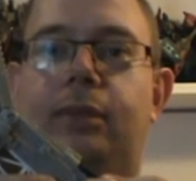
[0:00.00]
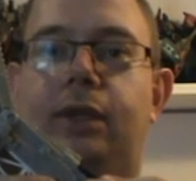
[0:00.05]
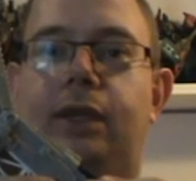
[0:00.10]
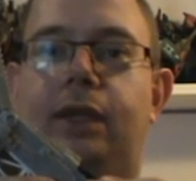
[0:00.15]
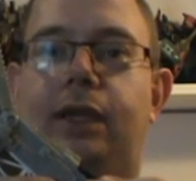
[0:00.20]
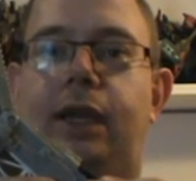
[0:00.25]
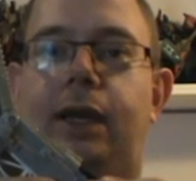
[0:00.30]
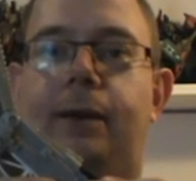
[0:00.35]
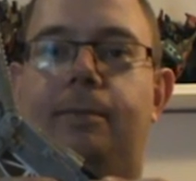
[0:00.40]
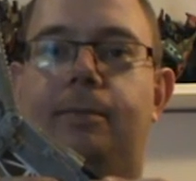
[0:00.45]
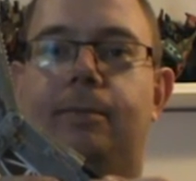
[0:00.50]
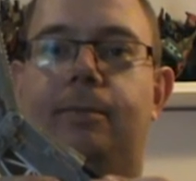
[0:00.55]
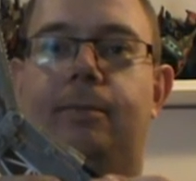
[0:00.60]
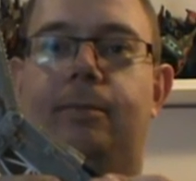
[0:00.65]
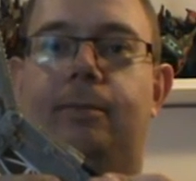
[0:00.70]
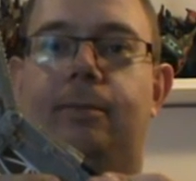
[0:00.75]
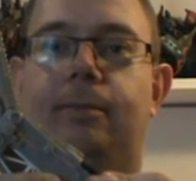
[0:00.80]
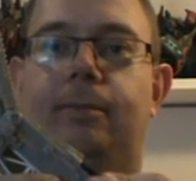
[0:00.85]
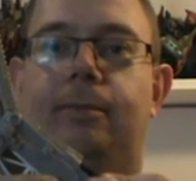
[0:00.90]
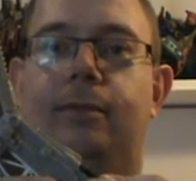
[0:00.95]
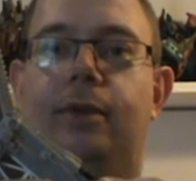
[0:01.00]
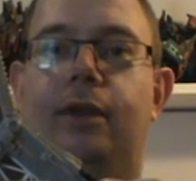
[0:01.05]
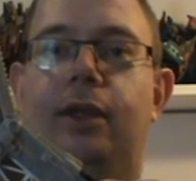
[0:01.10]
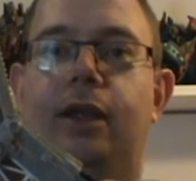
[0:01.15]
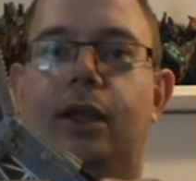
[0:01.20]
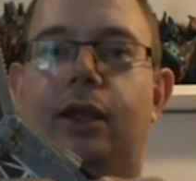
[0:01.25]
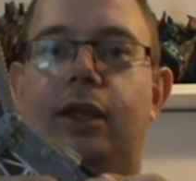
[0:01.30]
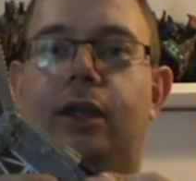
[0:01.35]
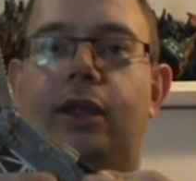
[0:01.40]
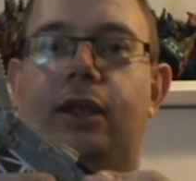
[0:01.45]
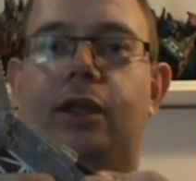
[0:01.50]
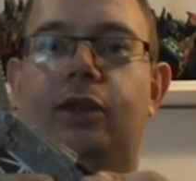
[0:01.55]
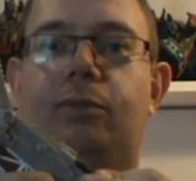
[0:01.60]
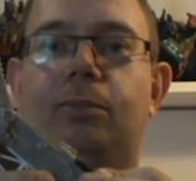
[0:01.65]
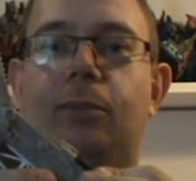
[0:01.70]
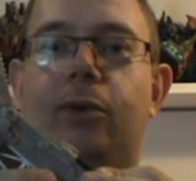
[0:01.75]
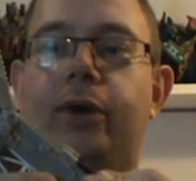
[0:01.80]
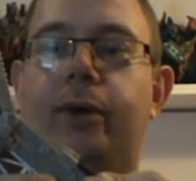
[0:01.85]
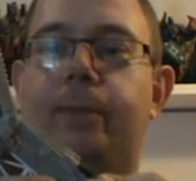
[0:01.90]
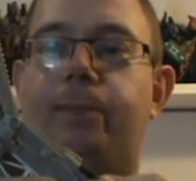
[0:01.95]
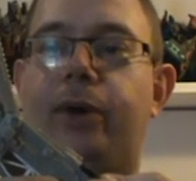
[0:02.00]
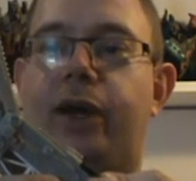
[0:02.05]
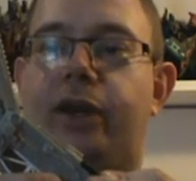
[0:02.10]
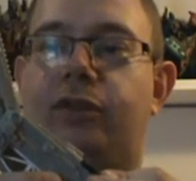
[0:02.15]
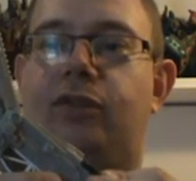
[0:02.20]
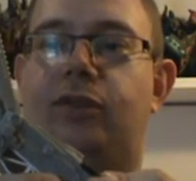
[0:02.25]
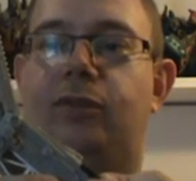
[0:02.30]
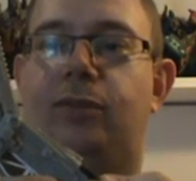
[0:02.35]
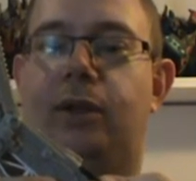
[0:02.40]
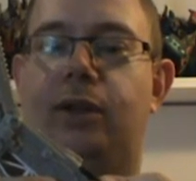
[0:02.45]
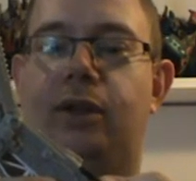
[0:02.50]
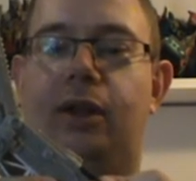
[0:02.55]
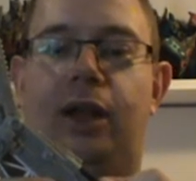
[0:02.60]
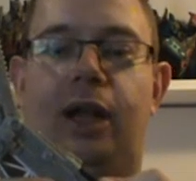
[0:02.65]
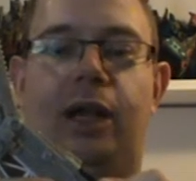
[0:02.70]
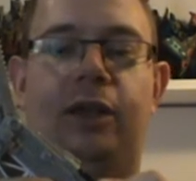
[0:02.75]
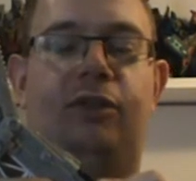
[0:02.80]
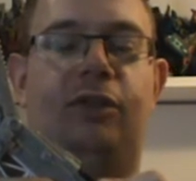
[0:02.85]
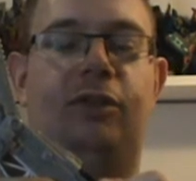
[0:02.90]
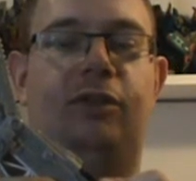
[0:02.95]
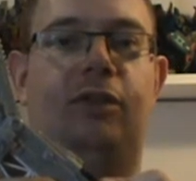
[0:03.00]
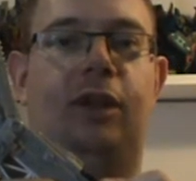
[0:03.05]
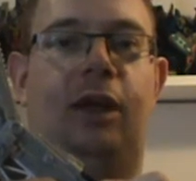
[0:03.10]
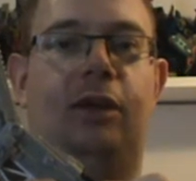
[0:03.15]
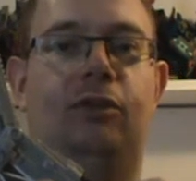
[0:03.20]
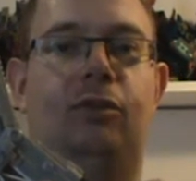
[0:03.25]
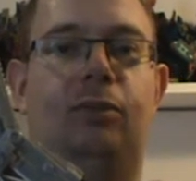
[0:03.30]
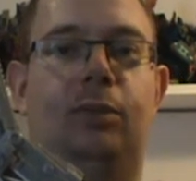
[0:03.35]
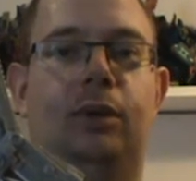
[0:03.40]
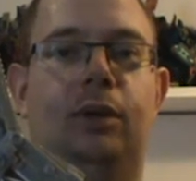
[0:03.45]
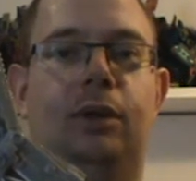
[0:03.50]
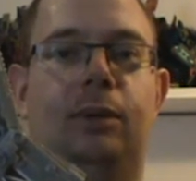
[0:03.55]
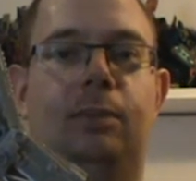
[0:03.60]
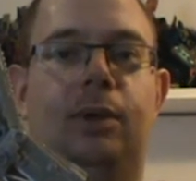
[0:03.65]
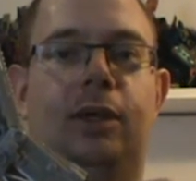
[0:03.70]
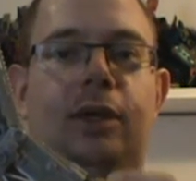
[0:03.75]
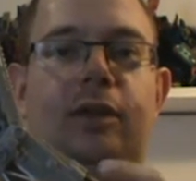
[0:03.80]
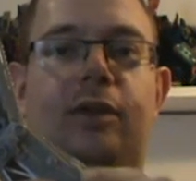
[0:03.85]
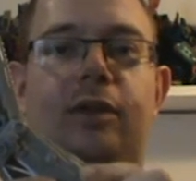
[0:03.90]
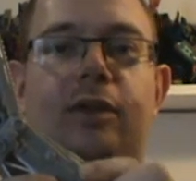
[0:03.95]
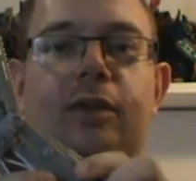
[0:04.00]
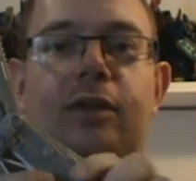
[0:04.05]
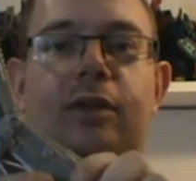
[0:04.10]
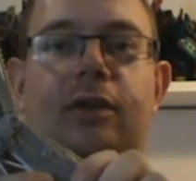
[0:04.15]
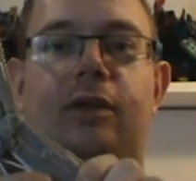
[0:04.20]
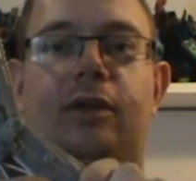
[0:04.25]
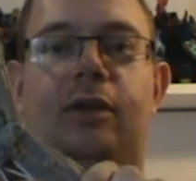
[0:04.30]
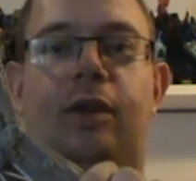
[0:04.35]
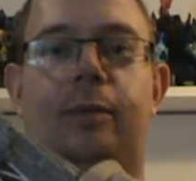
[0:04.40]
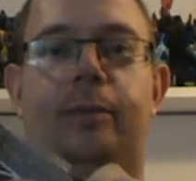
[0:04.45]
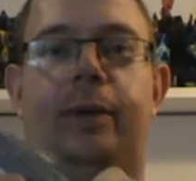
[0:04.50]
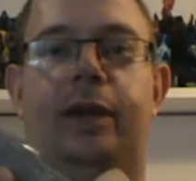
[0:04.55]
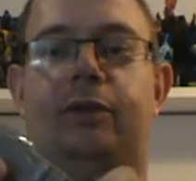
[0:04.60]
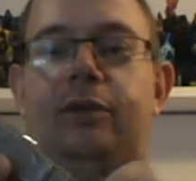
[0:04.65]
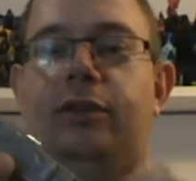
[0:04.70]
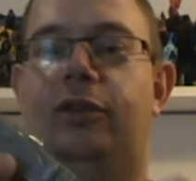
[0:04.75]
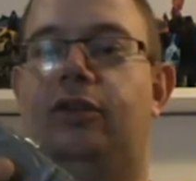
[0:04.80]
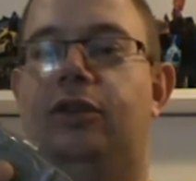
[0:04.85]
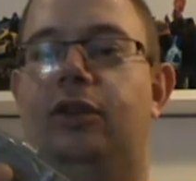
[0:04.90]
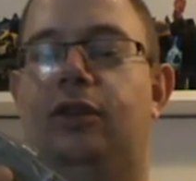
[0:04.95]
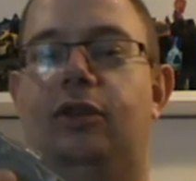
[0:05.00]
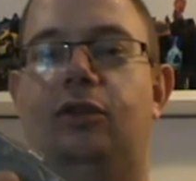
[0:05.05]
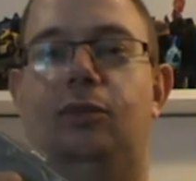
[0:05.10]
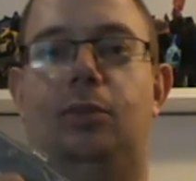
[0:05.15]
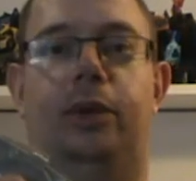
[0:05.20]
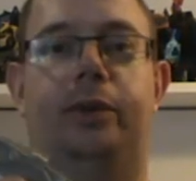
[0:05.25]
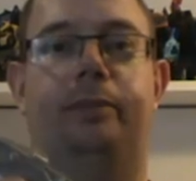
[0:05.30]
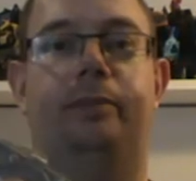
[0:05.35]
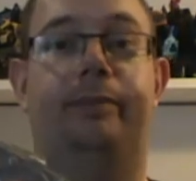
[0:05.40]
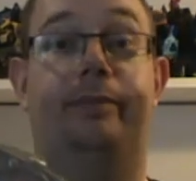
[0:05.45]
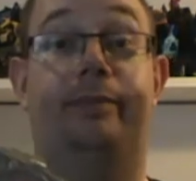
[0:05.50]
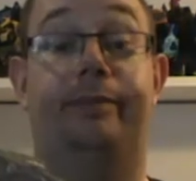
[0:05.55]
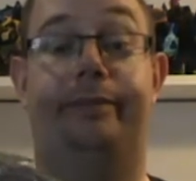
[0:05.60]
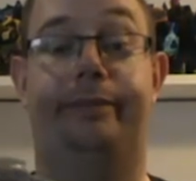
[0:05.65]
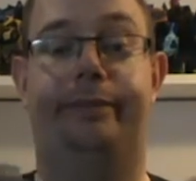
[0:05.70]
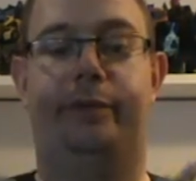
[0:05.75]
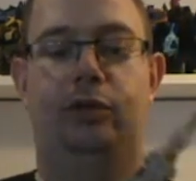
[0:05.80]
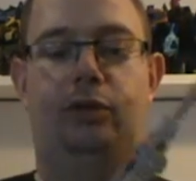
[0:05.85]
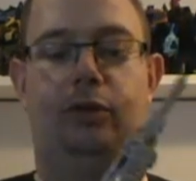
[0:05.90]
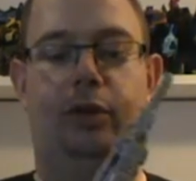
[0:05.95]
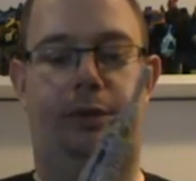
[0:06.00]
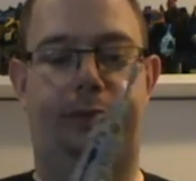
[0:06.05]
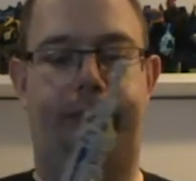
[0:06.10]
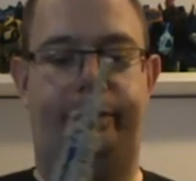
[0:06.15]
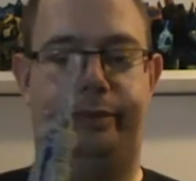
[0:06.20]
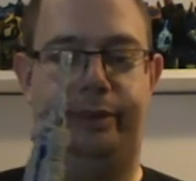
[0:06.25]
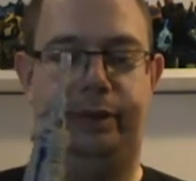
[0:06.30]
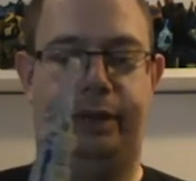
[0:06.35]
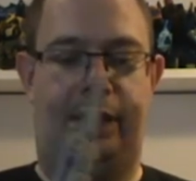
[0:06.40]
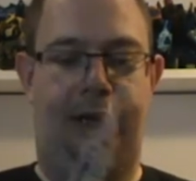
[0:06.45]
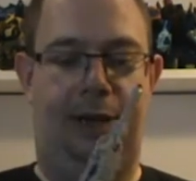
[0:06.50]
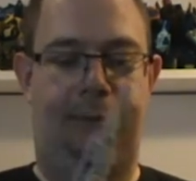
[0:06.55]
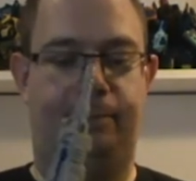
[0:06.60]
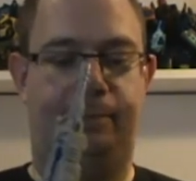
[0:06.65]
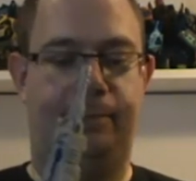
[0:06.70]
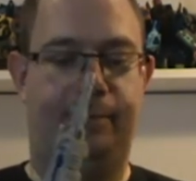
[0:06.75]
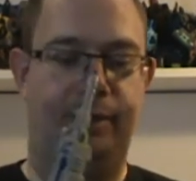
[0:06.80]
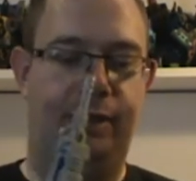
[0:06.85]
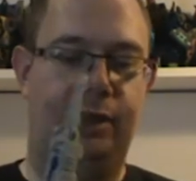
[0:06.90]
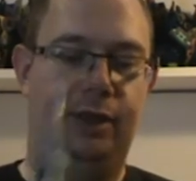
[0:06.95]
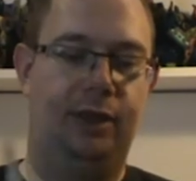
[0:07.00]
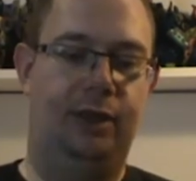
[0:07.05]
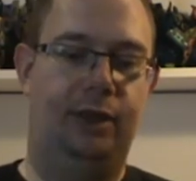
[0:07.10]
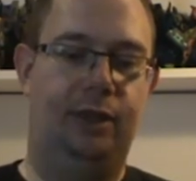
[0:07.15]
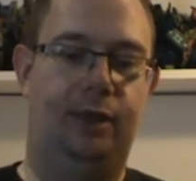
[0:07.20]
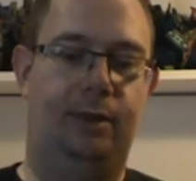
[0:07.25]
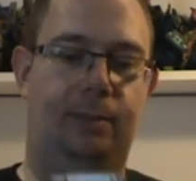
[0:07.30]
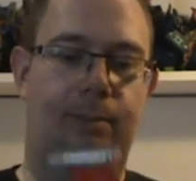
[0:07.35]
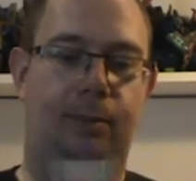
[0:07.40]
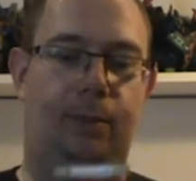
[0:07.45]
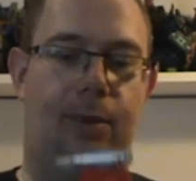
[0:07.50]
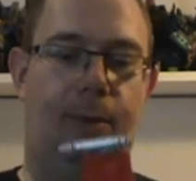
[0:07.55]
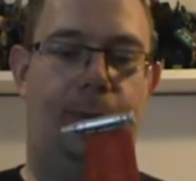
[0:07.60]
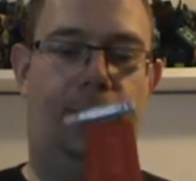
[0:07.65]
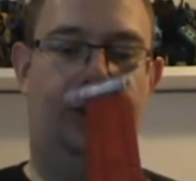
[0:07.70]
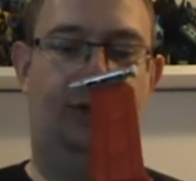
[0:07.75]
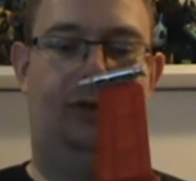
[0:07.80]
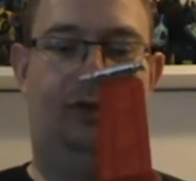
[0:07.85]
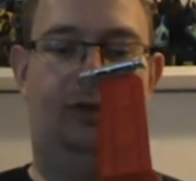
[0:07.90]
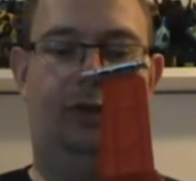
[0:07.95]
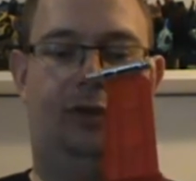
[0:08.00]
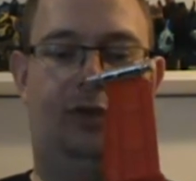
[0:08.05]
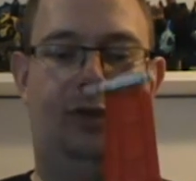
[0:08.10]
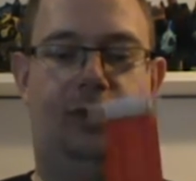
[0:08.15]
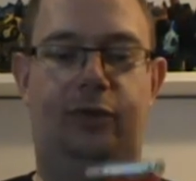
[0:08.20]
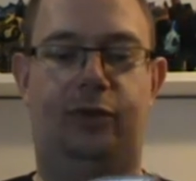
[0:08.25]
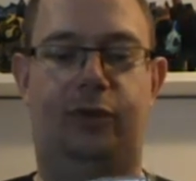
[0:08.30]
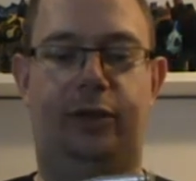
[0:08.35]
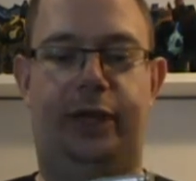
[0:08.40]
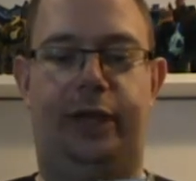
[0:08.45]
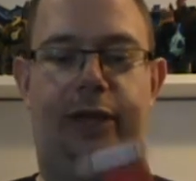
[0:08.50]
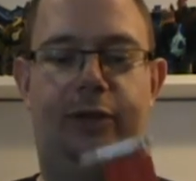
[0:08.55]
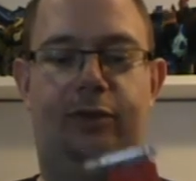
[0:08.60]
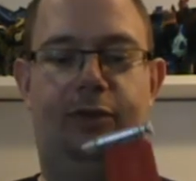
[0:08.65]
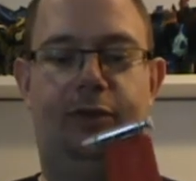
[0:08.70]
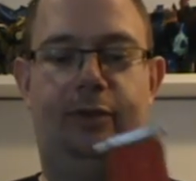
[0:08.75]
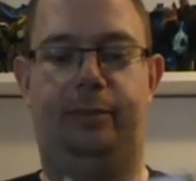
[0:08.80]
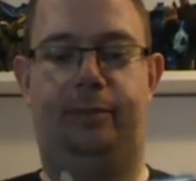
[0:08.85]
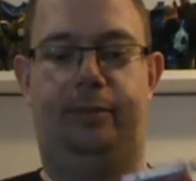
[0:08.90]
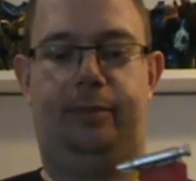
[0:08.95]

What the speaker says: yeah, it's more impressive when the lights and sounds work, but no batteries in this one. So yeah, apologies for that.